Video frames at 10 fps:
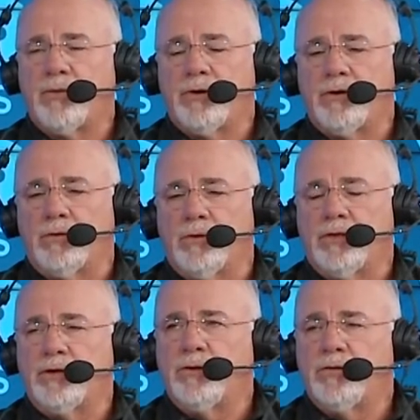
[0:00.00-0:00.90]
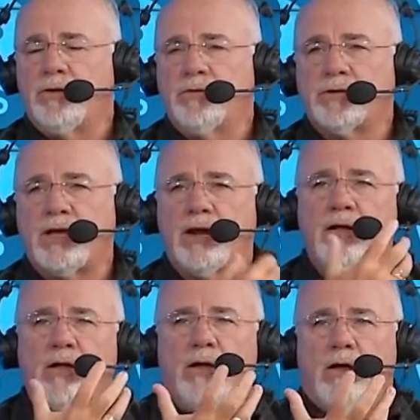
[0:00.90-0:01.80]
would do. And then you just kind
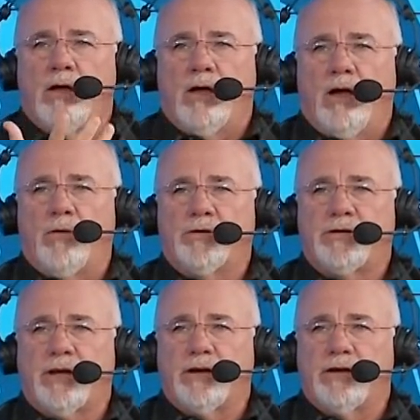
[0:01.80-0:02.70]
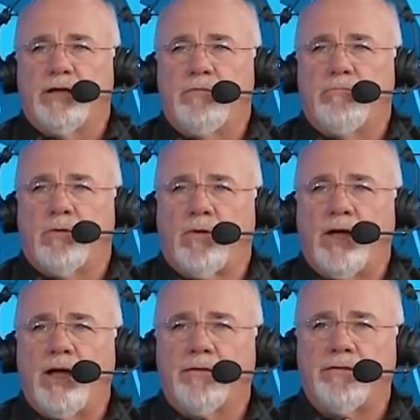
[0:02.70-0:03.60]
of, I want you to take a deep
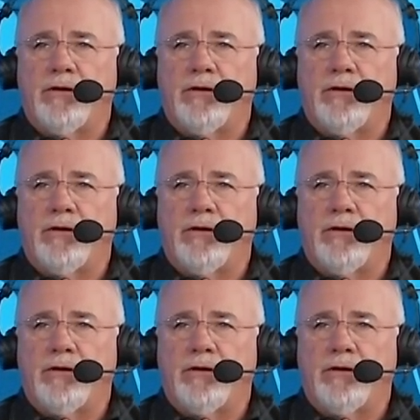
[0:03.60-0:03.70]
breath,